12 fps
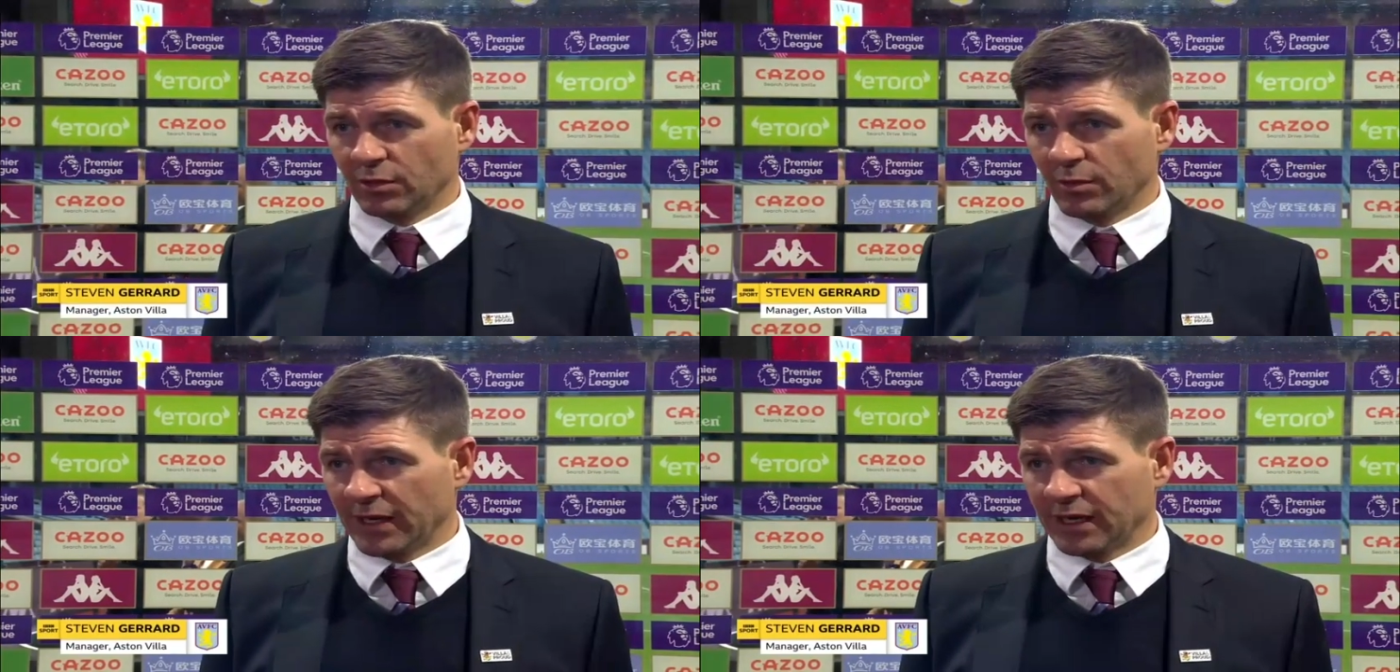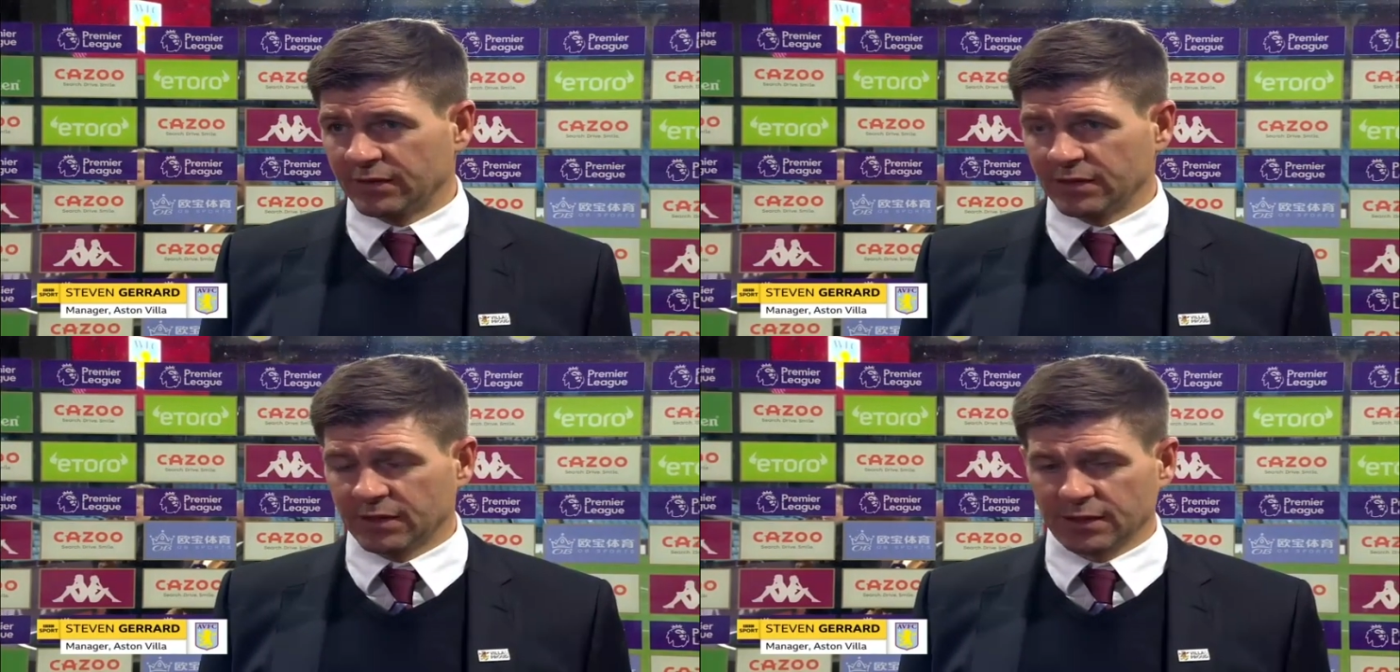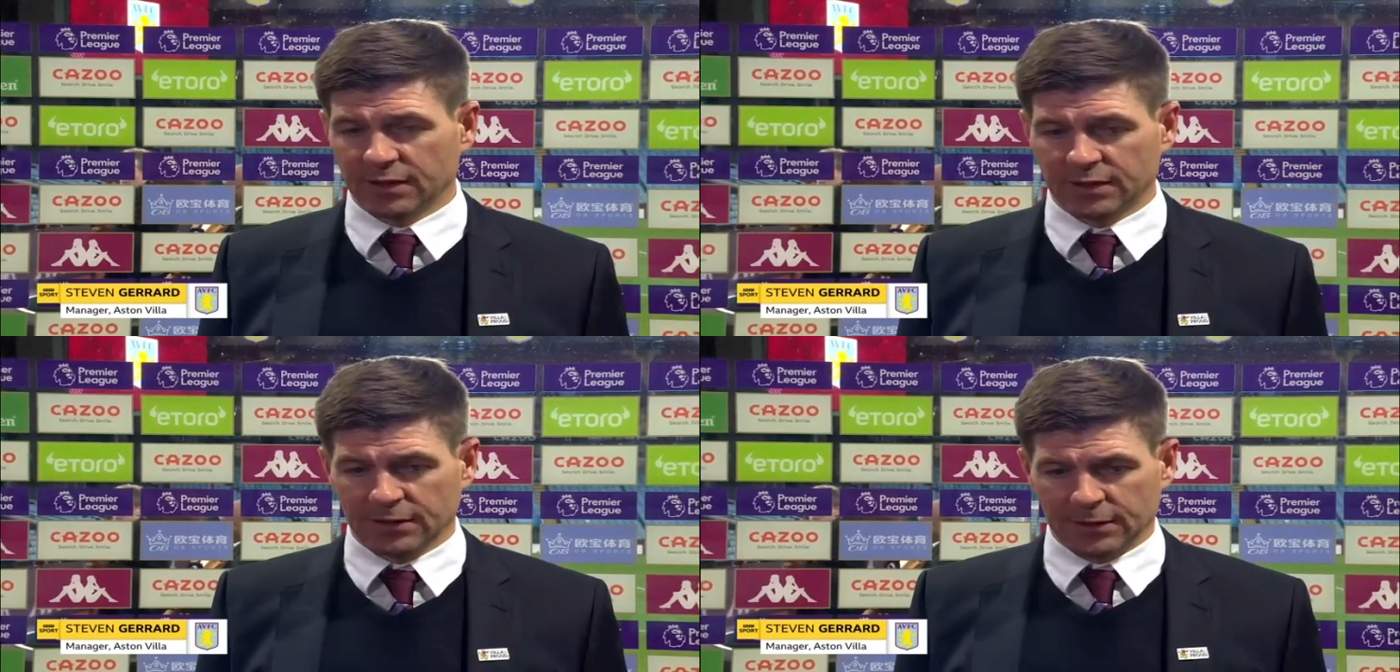You know, we had
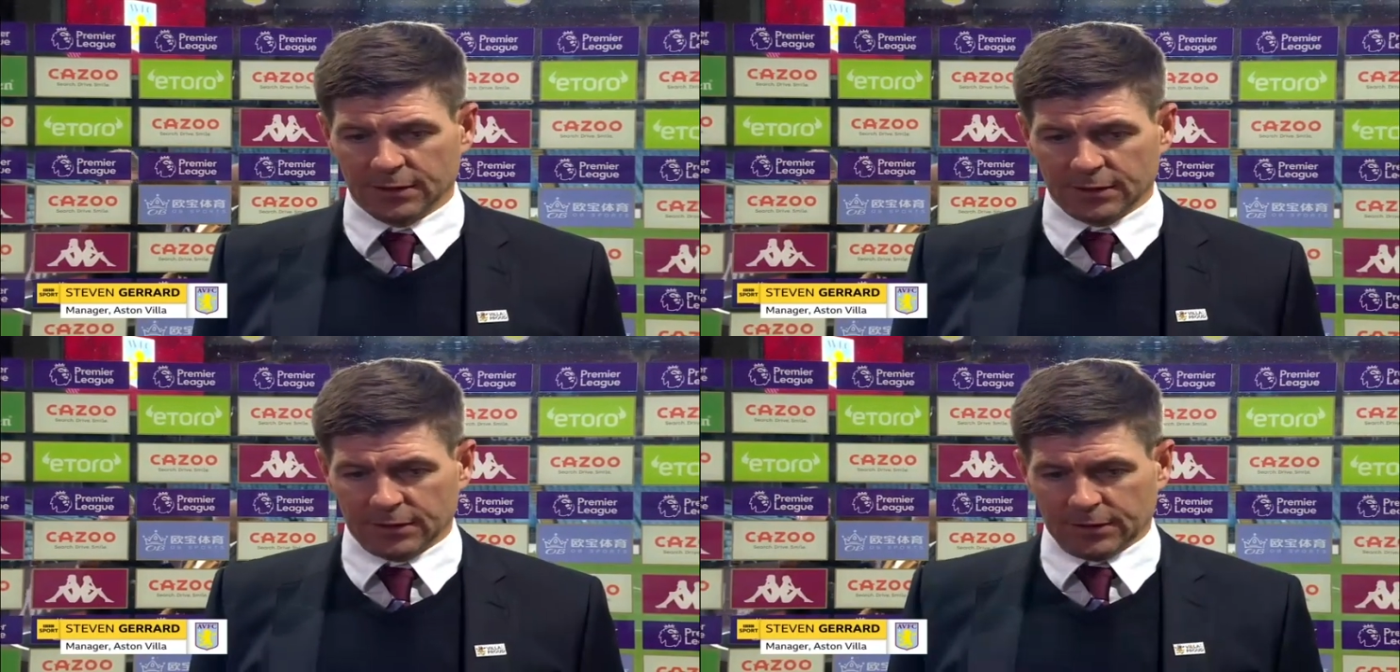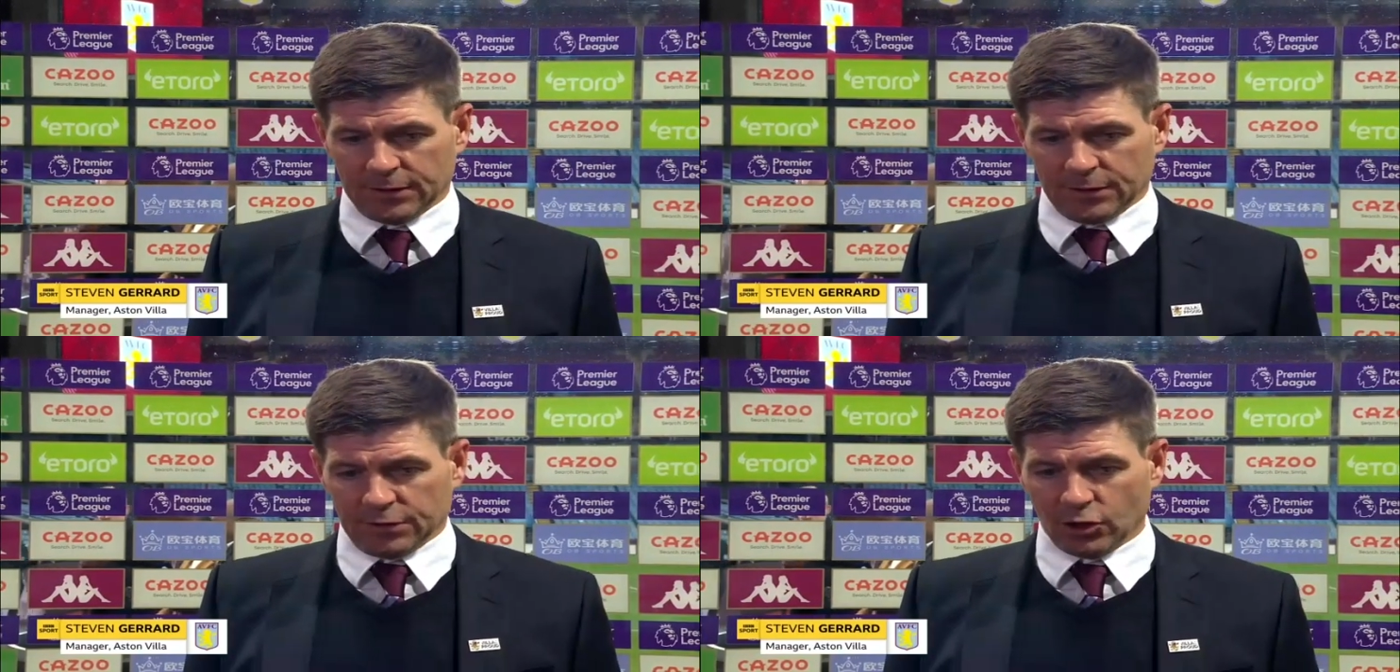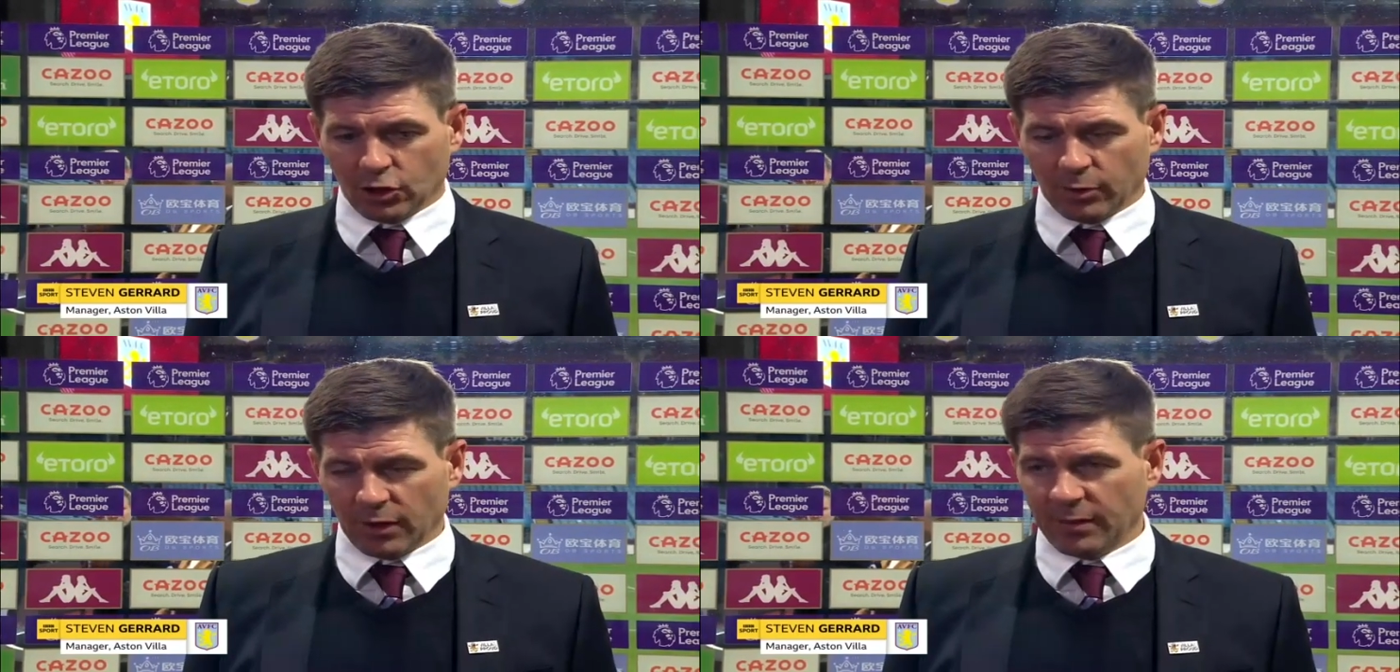a
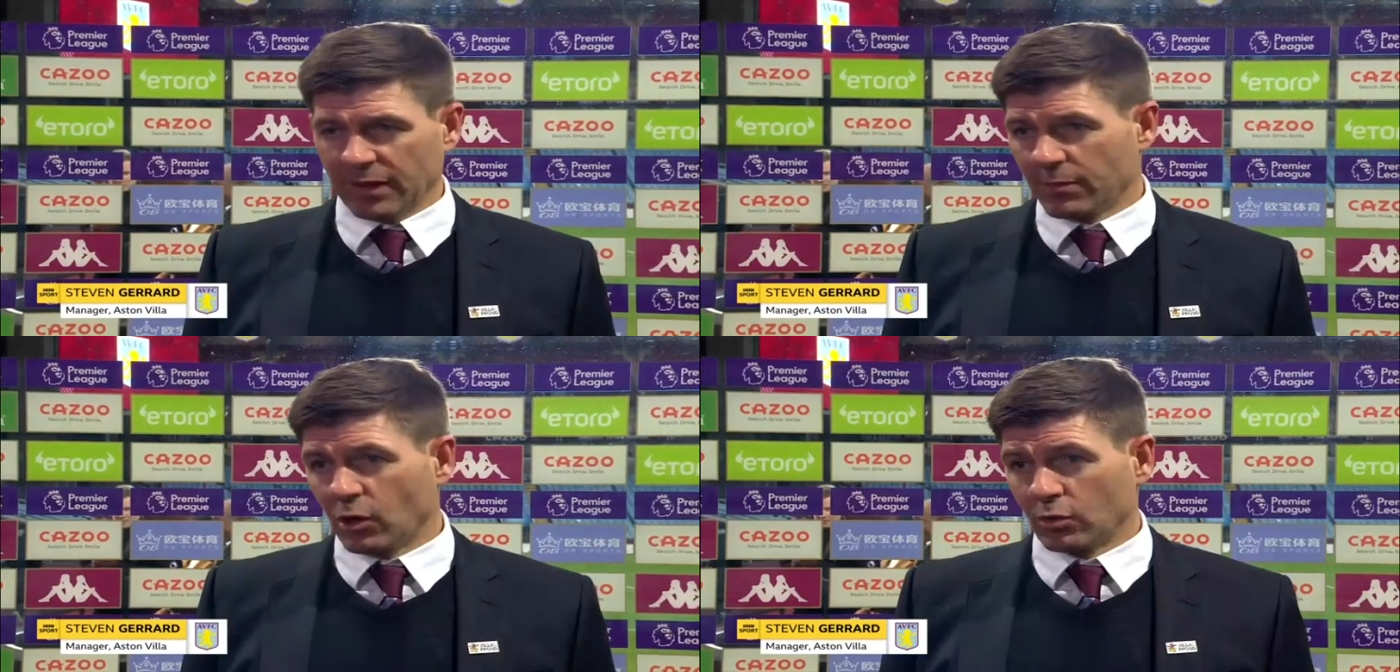couple of big